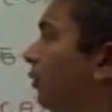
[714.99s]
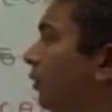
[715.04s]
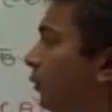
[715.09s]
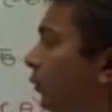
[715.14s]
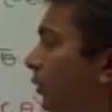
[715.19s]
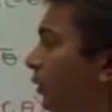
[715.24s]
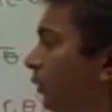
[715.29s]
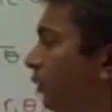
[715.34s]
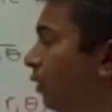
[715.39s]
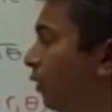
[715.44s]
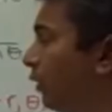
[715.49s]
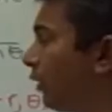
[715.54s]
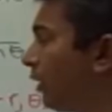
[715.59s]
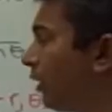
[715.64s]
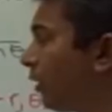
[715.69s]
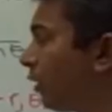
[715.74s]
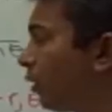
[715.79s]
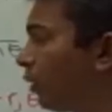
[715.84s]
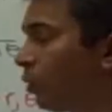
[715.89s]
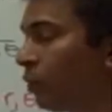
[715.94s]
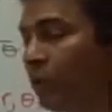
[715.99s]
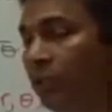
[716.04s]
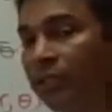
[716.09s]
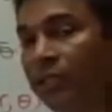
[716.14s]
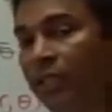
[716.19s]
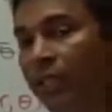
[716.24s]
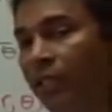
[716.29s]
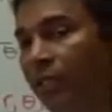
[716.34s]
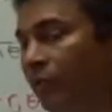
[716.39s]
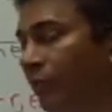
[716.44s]
We know that a
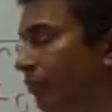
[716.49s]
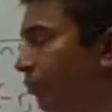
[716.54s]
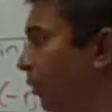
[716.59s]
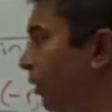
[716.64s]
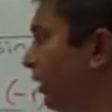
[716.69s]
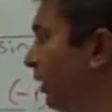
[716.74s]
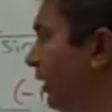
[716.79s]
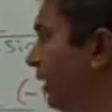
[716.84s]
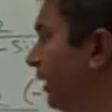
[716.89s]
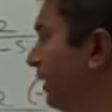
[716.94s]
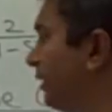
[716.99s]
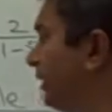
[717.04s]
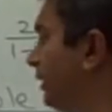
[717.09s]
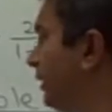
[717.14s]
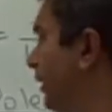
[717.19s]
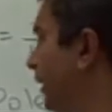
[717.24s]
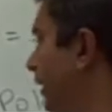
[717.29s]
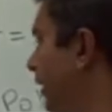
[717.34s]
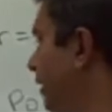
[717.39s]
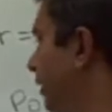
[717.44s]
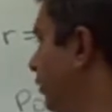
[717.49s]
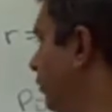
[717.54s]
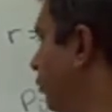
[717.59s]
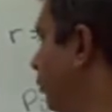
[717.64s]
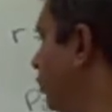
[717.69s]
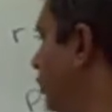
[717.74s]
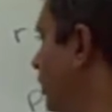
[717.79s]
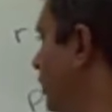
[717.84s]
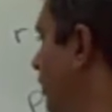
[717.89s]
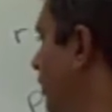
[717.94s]
cosine of pi is negative
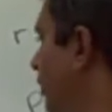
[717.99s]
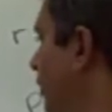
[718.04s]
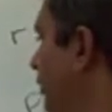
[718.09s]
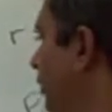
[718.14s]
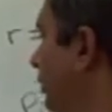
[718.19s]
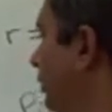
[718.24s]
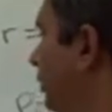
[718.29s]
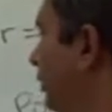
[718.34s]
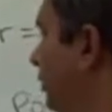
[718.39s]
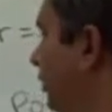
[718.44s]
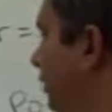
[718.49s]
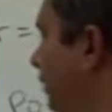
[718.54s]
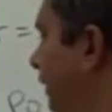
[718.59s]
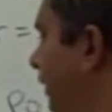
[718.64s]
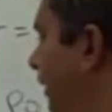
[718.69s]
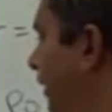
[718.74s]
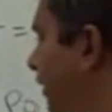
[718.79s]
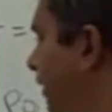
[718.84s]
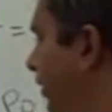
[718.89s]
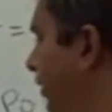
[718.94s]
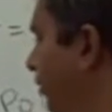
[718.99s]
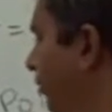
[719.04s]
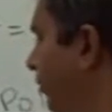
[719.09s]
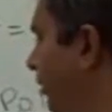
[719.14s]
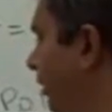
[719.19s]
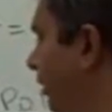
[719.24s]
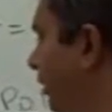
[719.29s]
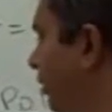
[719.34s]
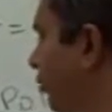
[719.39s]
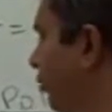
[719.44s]
1, so the
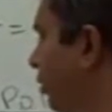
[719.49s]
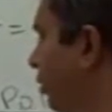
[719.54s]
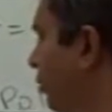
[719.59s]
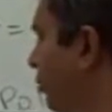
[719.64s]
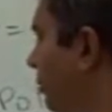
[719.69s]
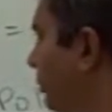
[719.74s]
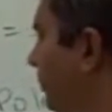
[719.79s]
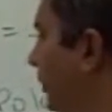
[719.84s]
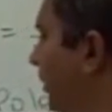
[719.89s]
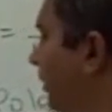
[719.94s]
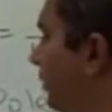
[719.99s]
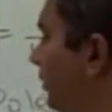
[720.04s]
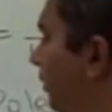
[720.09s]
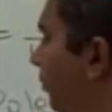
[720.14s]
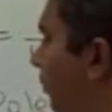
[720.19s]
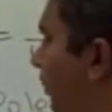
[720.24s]
negative 1 will make this a